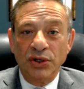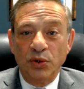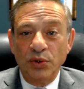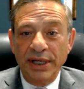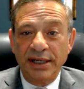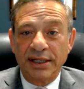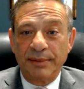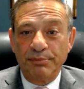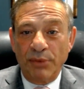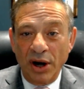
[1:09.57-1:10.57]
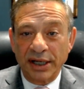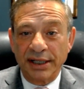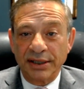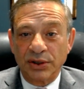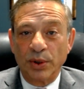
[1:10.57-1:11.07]
you need to
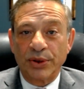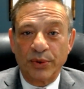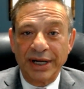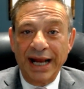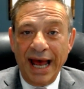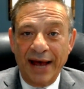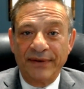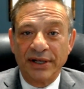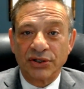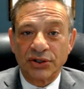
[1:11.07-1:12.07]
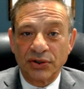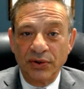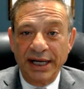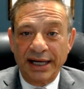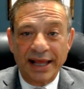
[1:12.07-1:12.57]
market to a 3.5-inch
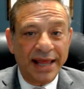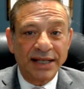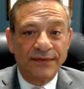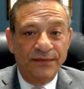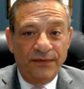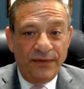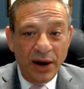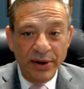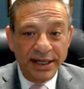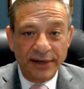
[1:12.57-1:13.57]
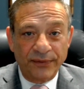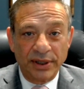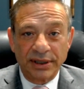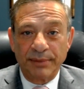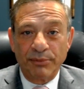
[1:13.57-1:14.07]
screen. And that's very
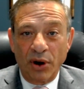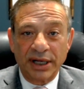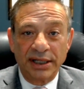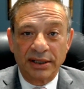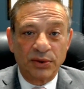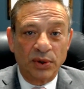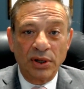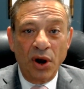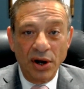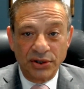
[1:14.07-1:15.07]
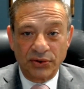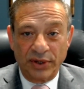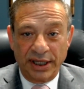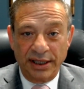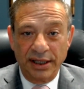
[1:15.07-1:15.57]
different than marketing to a large
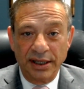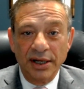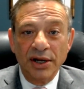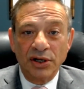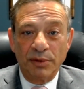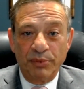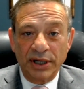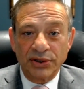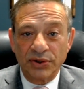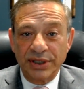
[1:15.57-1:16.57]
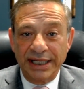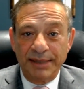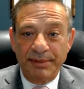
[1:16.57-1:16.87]
screen. Your pictures need to